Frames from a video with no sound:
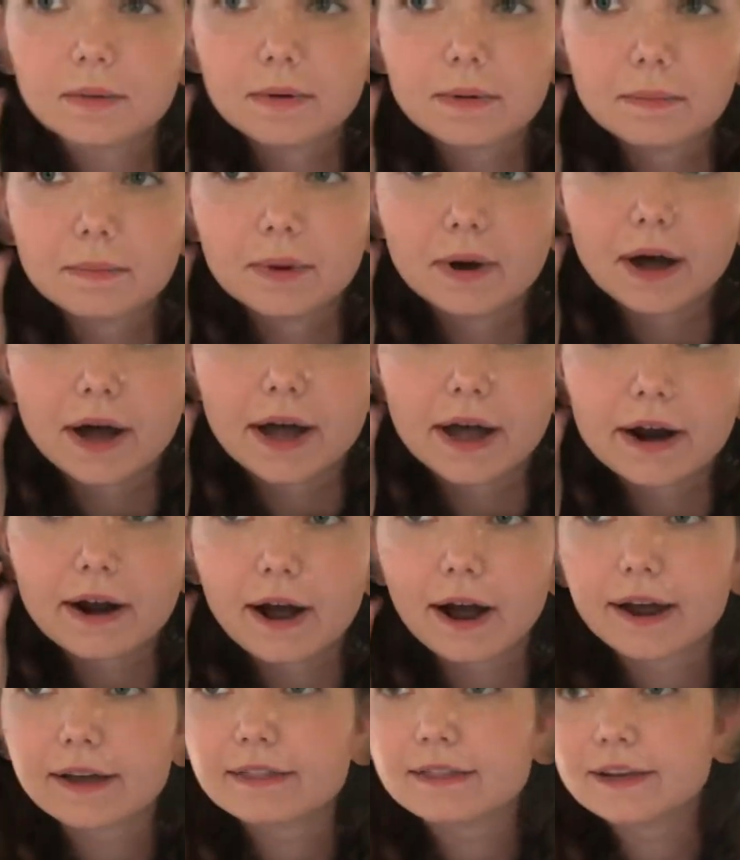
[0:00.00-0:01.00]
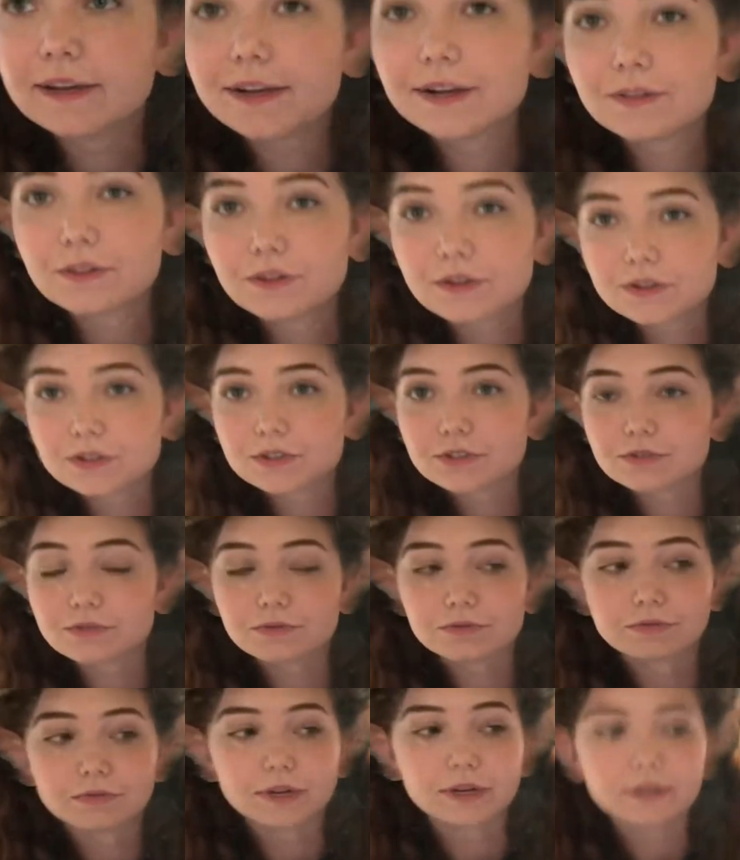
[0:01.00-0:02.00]
but I think it looks
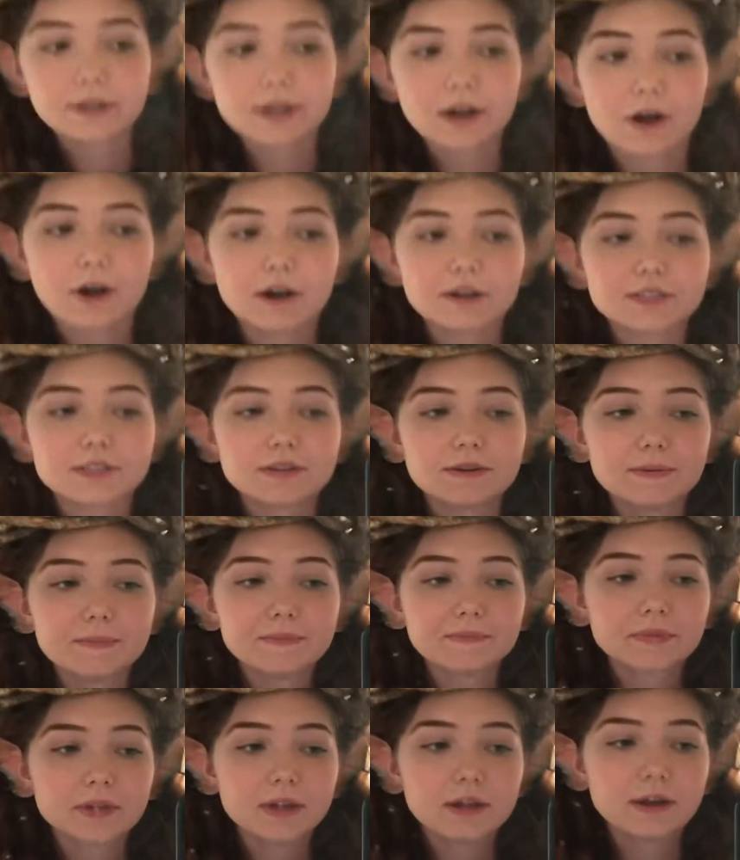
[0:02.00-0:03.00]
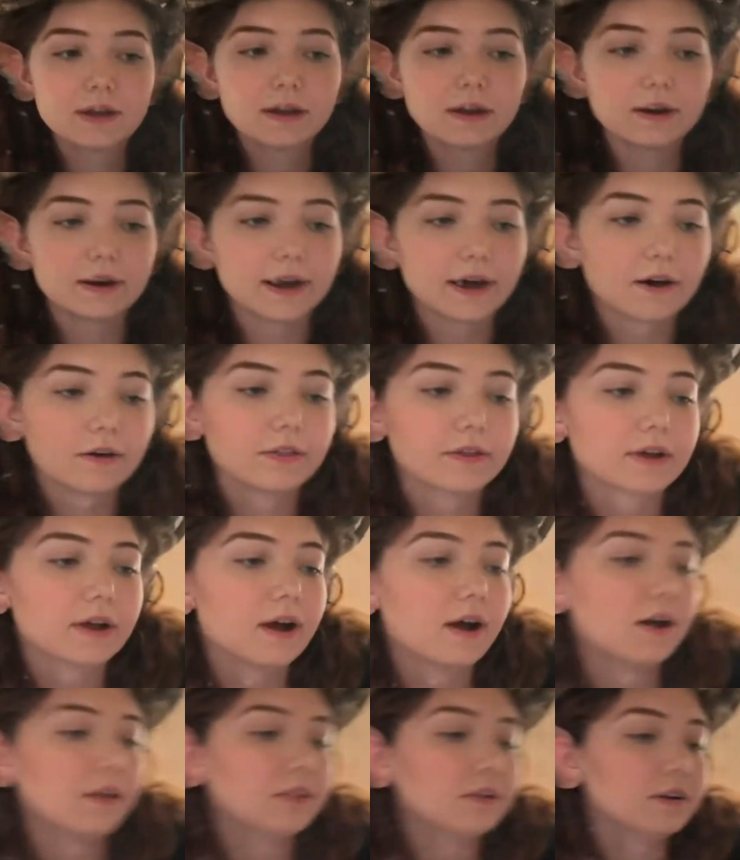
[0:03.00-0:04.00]
really awesome. Now, the
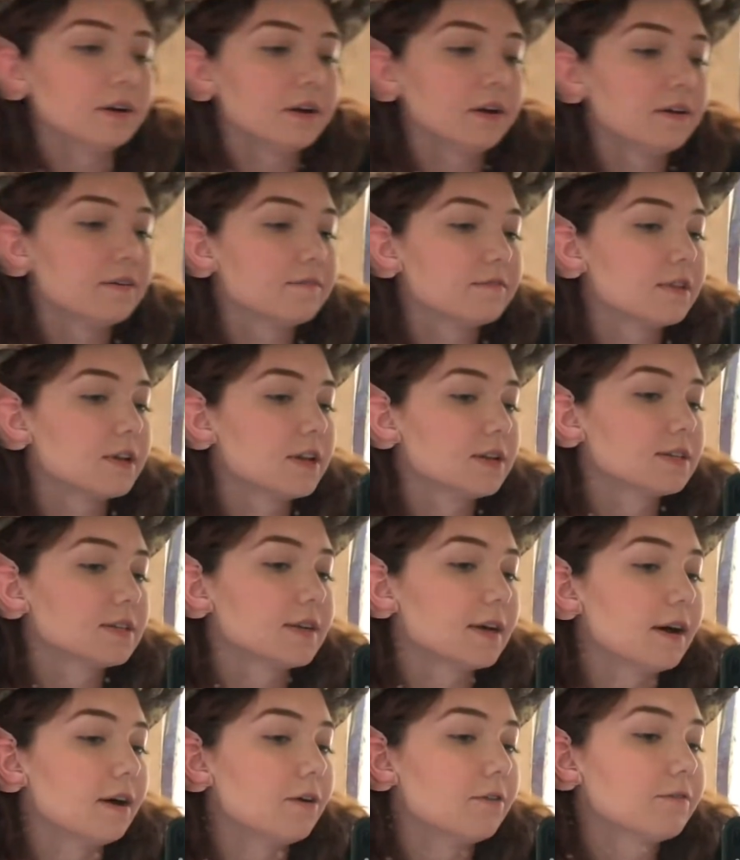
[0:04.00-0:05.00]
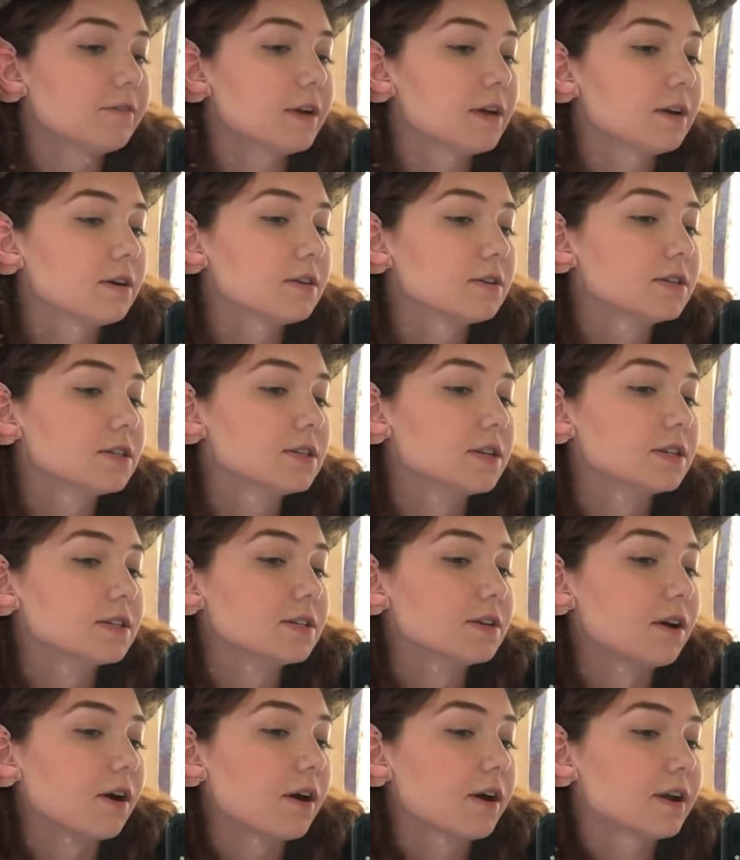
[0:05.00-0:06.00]
color of these elf ears does
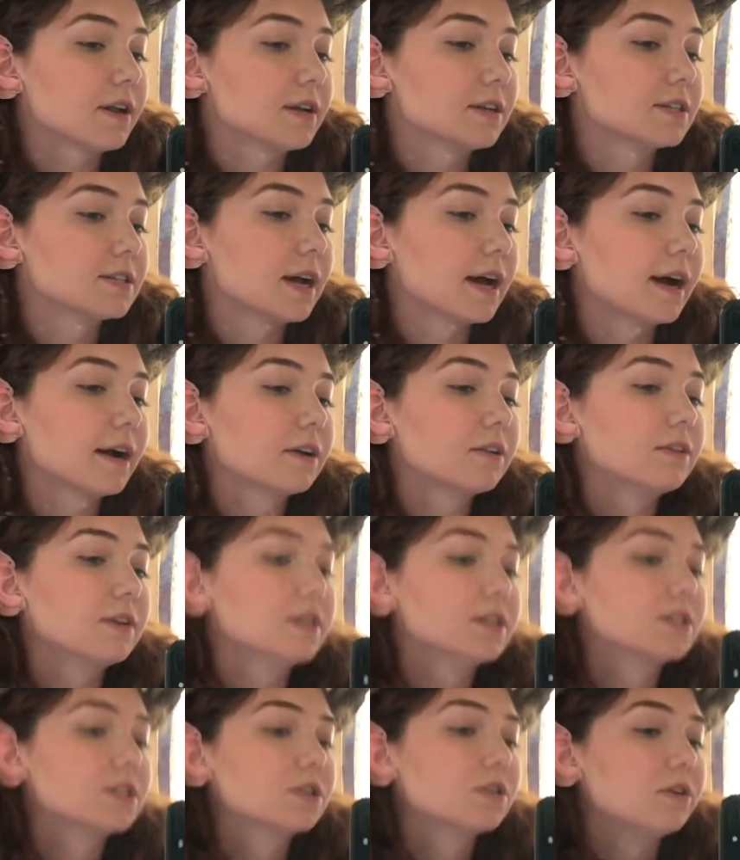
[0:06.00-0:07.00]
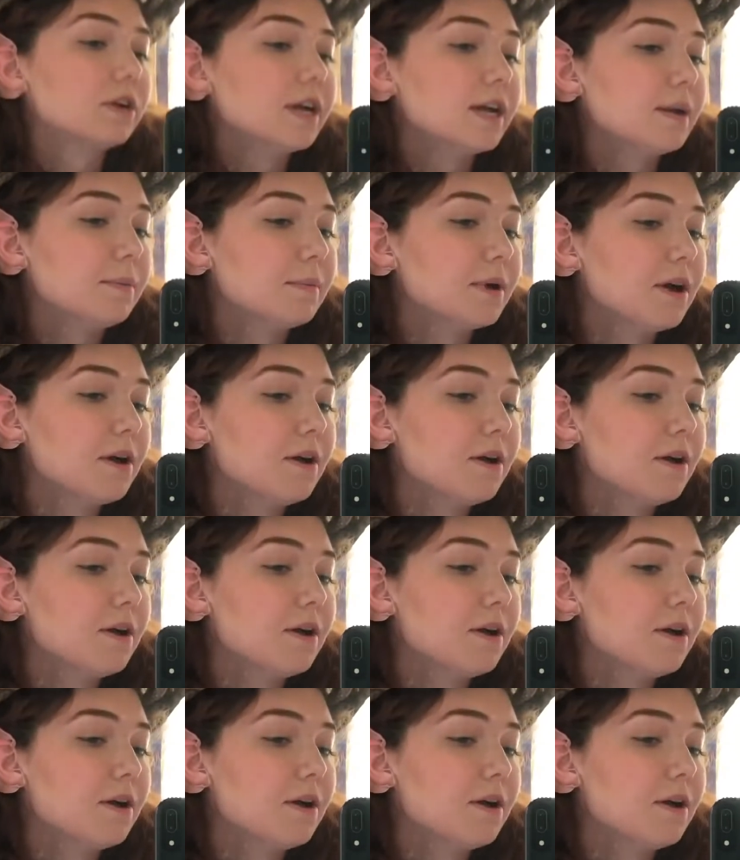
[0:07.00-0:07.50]
not exactly scream